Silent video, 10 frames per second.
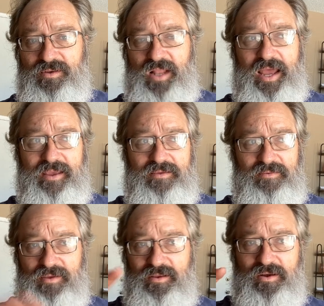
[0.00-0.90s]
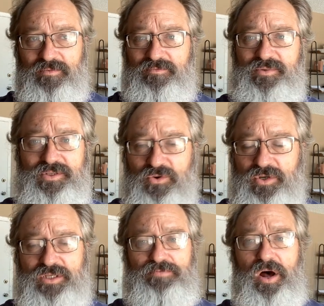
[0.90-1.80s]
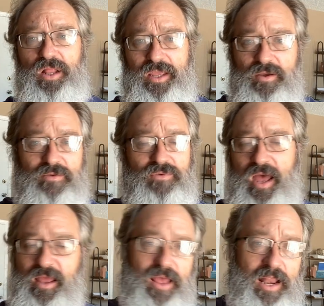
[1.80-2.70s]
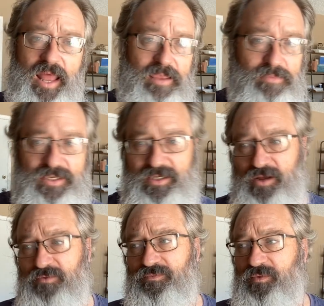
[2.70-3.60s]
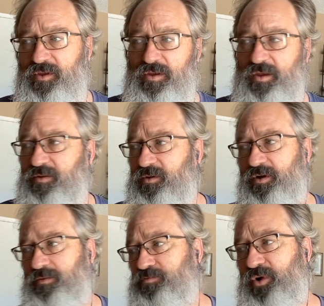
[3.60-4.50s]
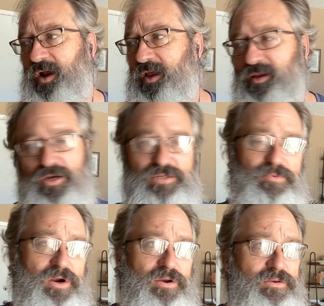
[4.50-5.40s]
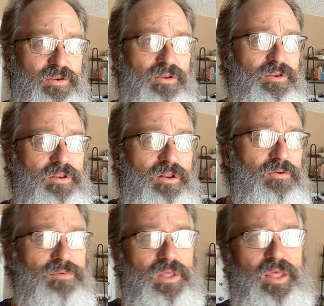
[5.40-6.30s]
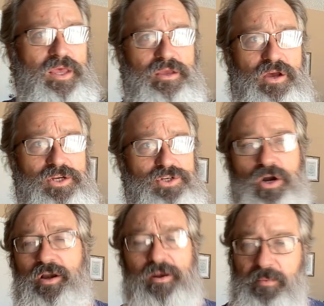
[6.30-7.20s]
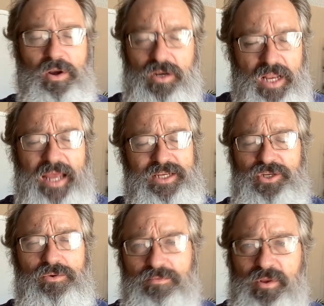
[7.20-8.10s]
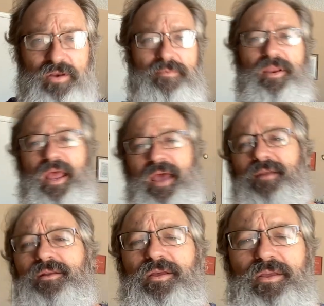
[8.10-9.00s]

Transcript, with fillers: like you know Stuart Smalley of I, I like myself. You're bright, you're smart, and you, you know, gosh darn it, everybody likes you. And